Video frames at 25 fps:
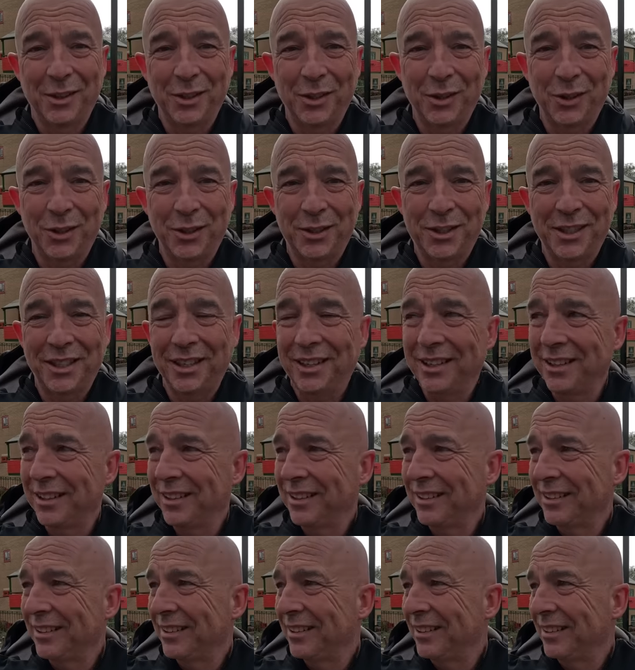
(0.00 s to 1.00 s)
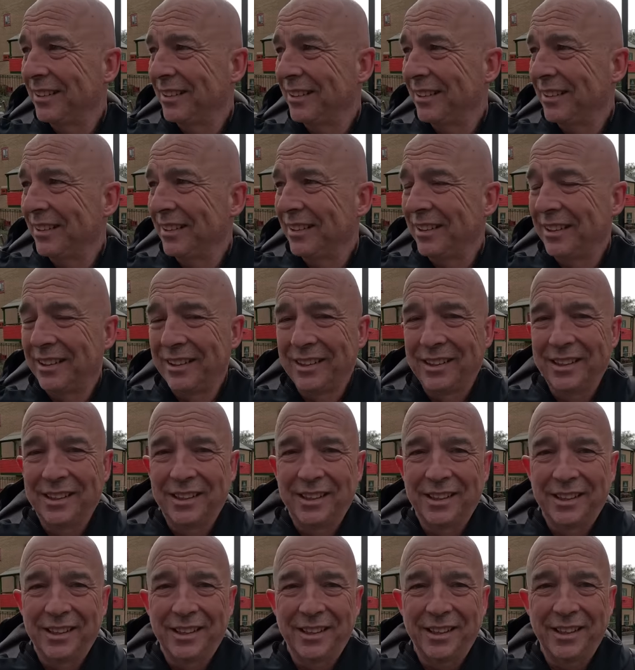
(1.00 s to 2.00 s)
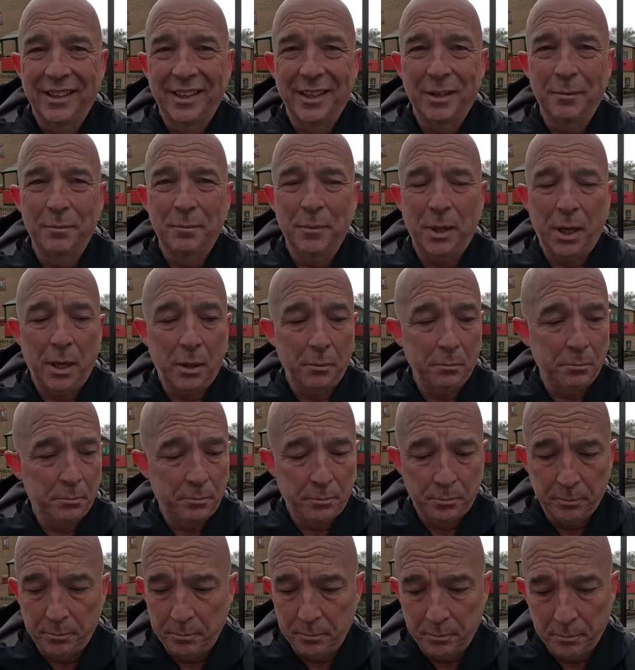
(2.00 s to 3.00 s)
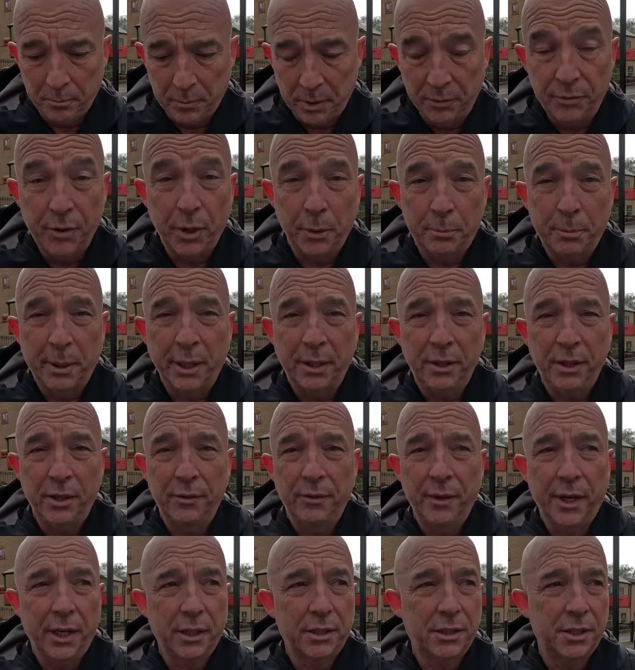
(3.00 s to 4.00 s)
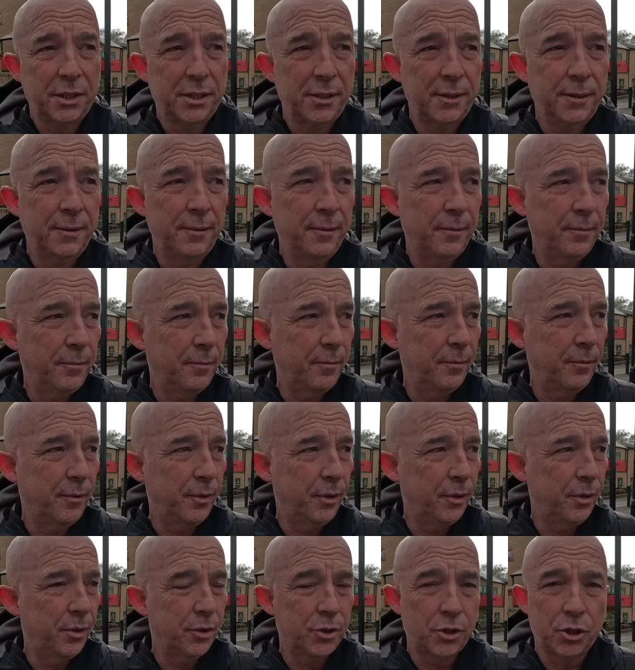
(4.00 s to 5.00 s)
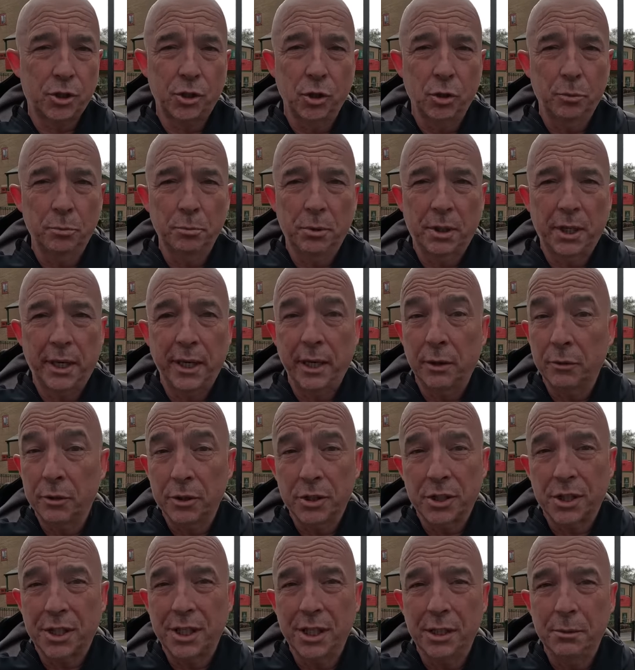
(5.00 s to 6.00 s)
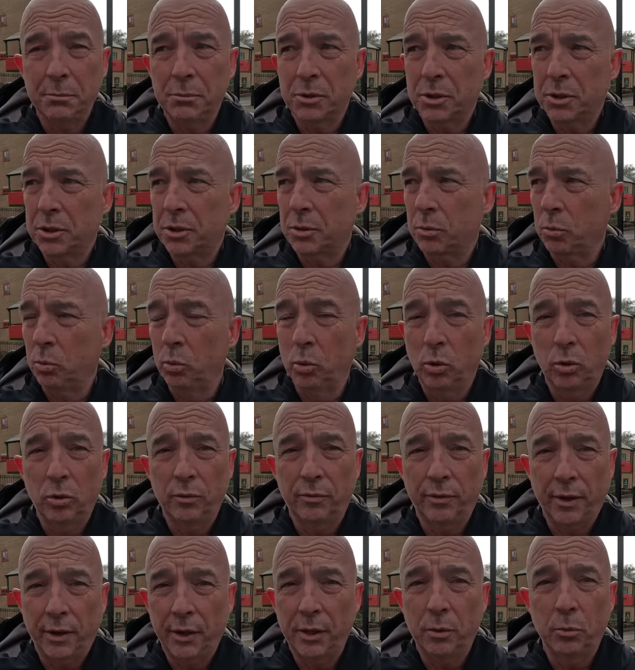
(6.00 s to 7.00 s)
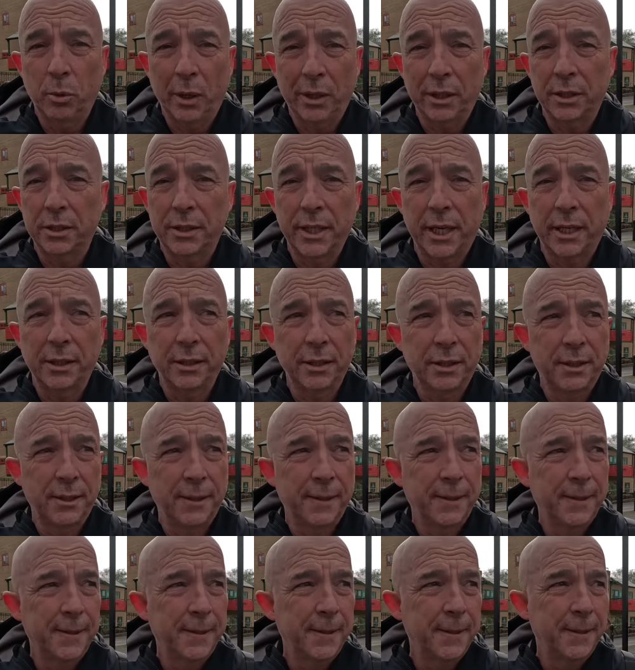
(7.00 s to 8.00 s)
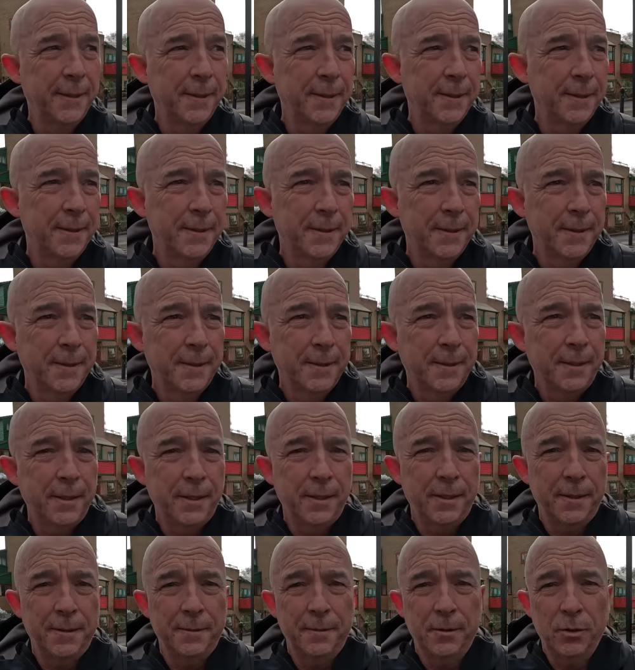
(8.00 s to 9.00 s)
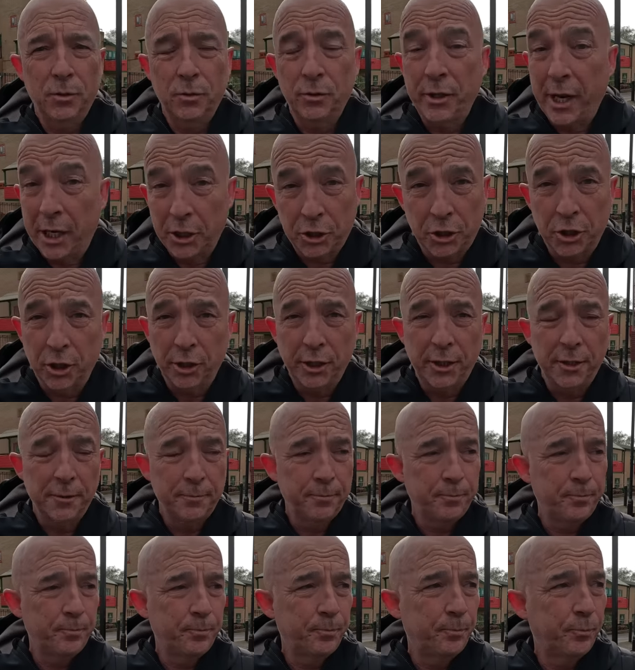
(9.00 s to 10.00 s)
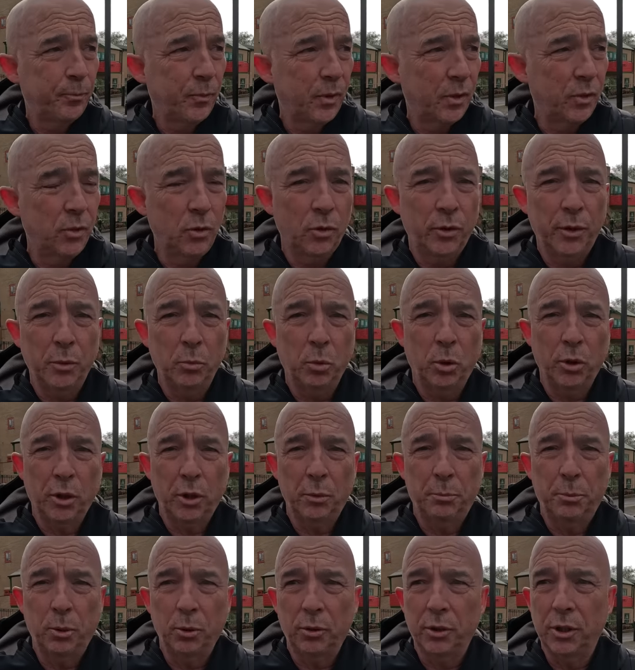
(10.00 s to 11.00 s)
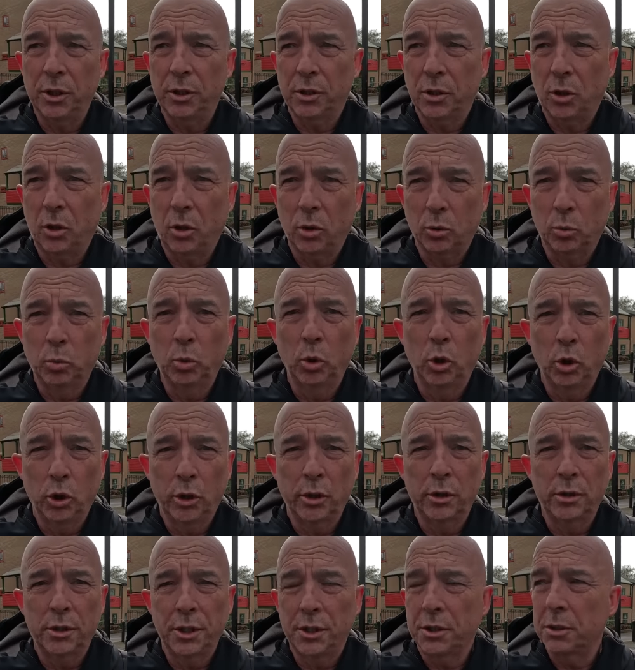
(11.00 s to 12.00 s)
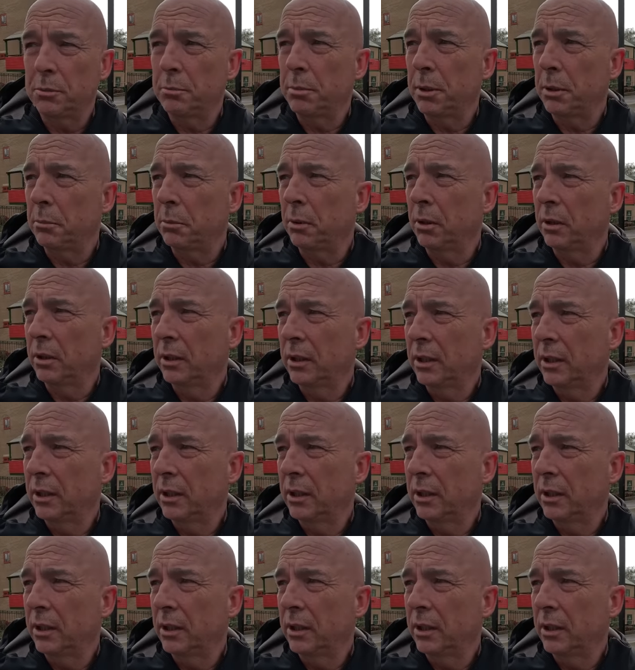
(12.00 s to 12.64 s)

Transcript: you heard it here. Um, I'm of the opinion that the slum clearance schemes were very well intended, you know, nationally. You know, they wanted to put these hard working, decent people